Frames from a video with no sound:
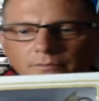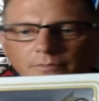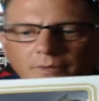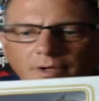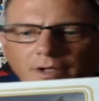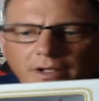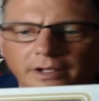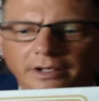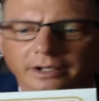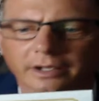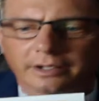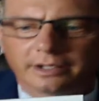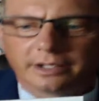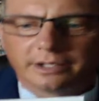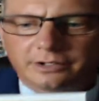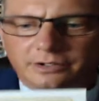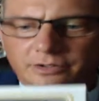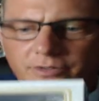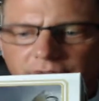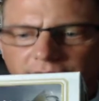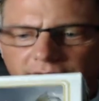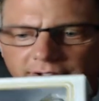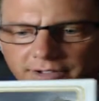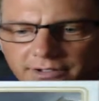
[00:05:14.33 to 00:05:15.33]
Can I do
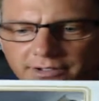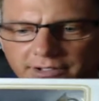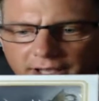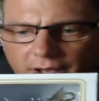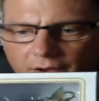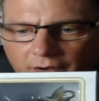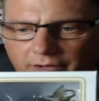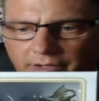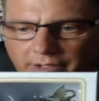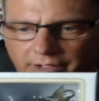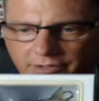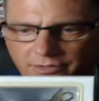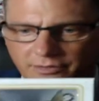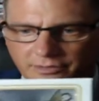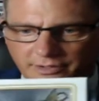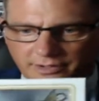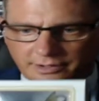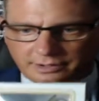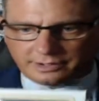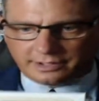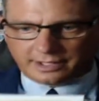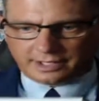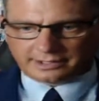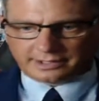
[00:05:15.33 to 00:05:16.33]
these? How can I do this?
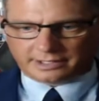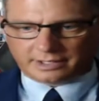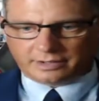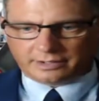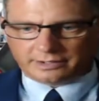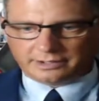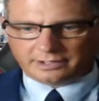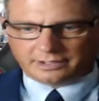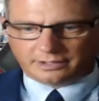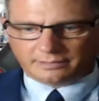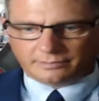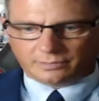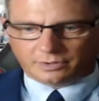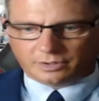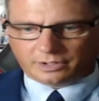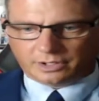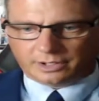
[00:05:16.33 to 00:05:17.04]
That's how I did them. Okay.